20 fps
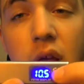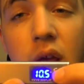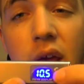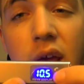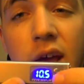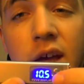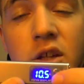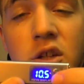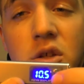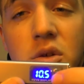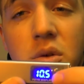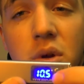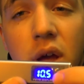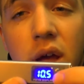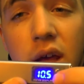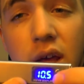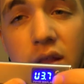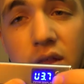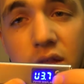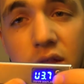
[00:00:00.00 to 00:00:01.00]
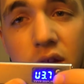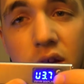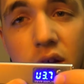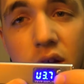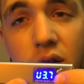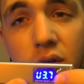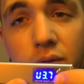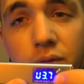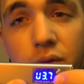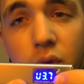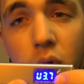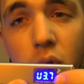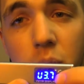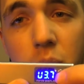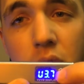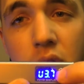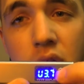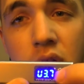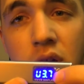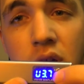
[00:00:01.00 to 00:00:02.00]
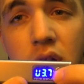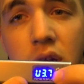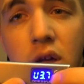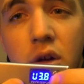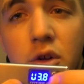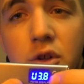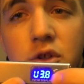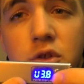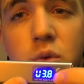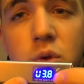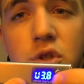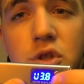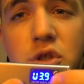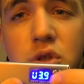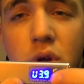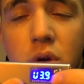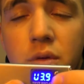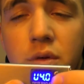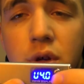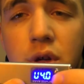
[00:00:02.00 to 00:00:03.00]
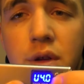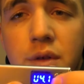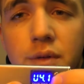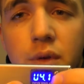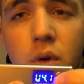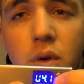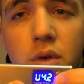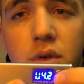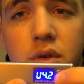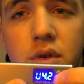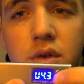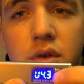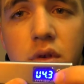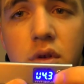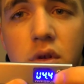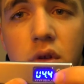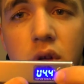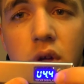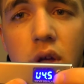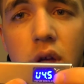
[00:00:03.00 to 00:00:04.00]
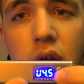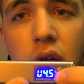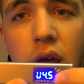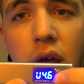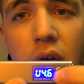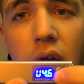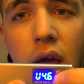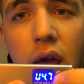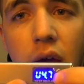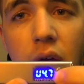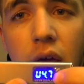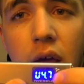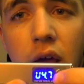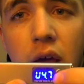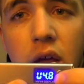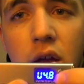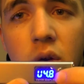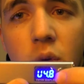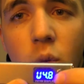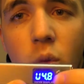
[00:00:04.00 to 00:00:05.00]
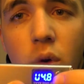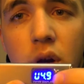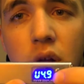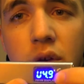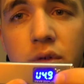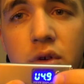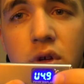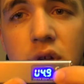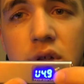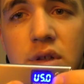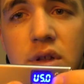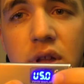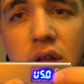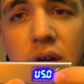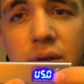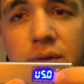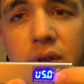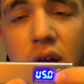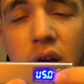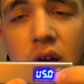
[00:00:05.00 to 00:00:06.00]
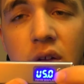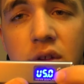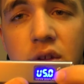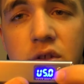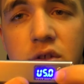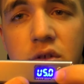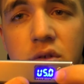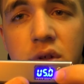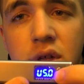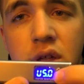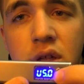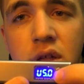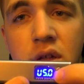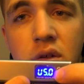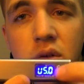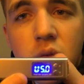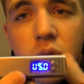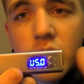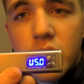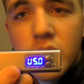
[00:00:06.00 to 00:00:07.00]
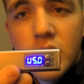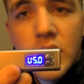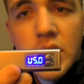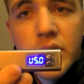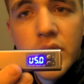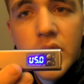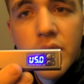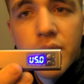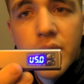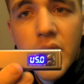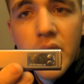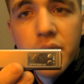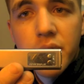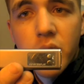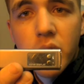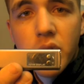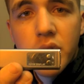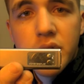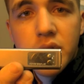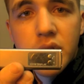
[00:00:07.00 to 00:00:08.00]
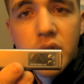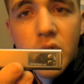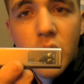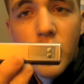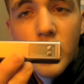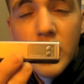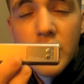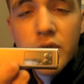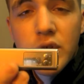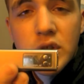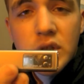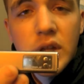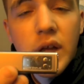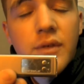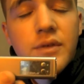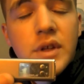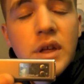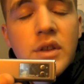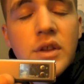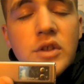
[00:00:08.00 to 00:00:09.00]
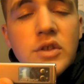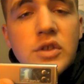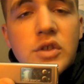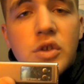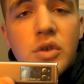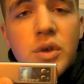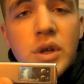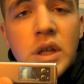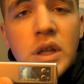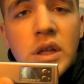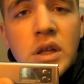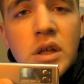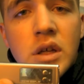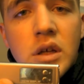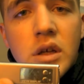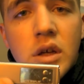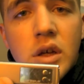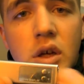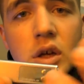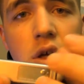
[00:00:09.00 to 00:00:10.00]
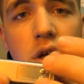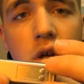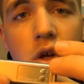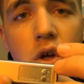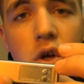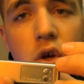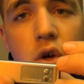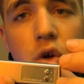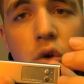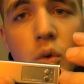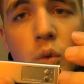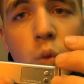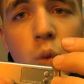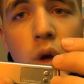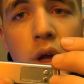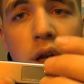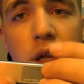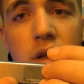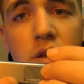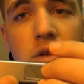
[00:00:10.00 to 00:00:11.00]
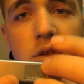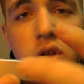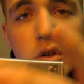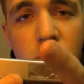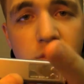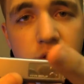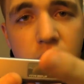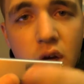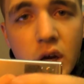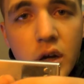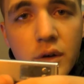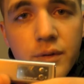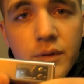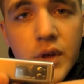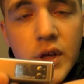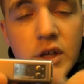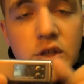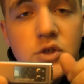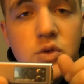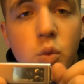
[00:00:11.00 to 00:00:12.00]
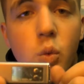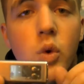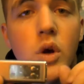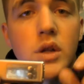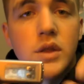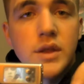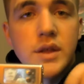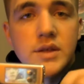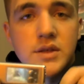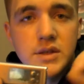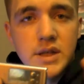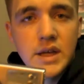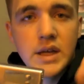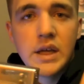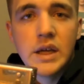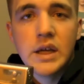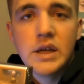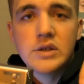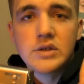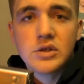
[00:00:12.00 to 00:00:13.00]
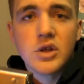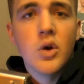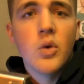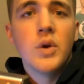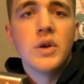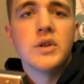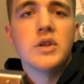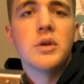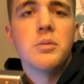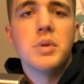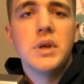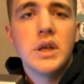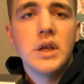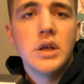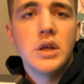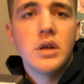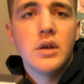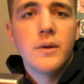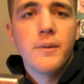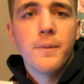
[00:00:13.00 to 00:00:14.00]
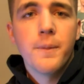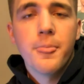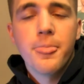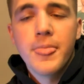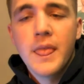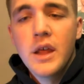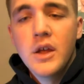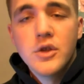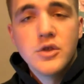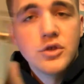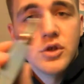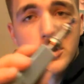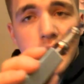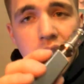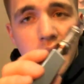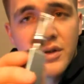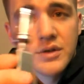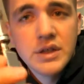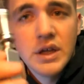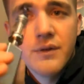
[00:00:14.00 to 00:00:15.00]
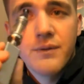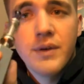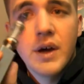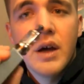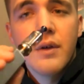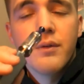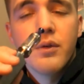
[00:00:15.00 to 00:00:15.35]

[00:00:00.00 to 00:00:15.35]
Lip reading: And you hit the volt button, it'll switch you over to the volts. And whatever is left on the screen, leave it at 5 volts. Whatever is left on the screen when it turns off is what the setting is going to be. So now it's at 5